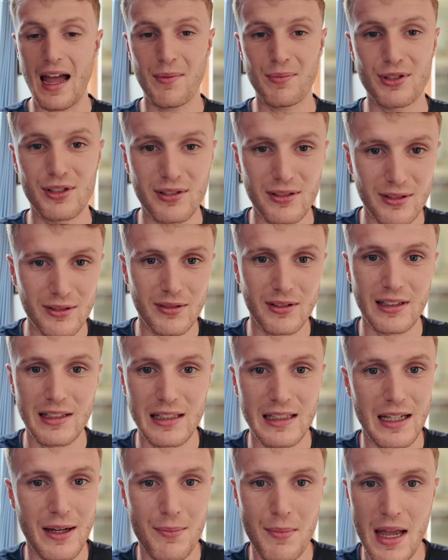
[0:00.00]

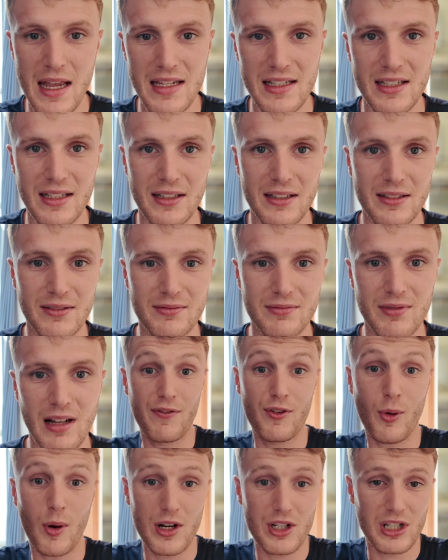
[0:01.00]
absolutely amazing.
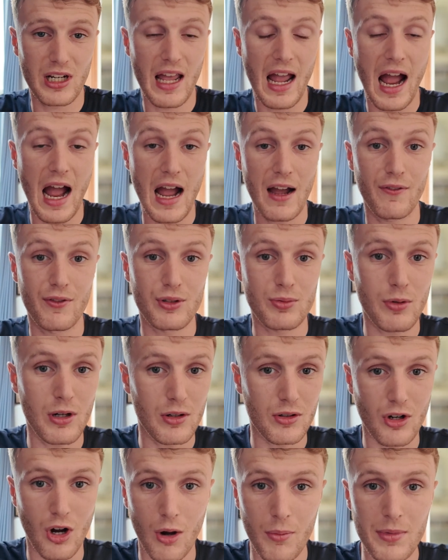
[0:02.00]
If you actually have as
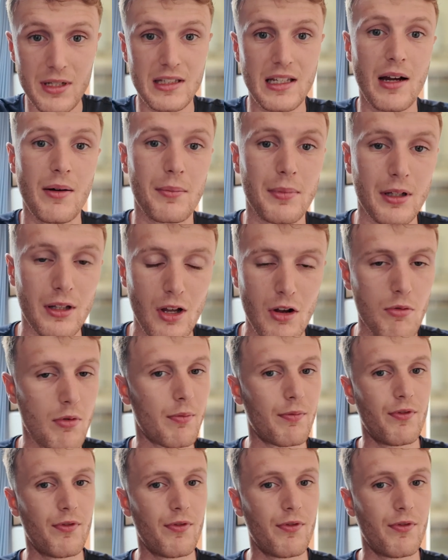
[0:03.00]
well, comment down below.